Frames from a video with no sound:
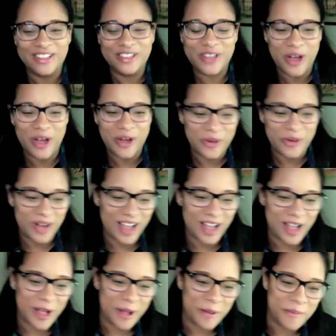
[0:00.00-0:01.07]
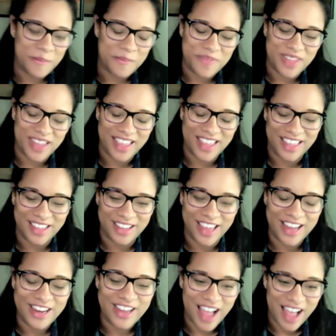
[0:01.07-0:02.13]
So um,
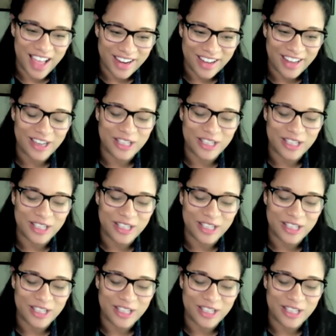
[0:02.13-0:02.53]
Kenyatta and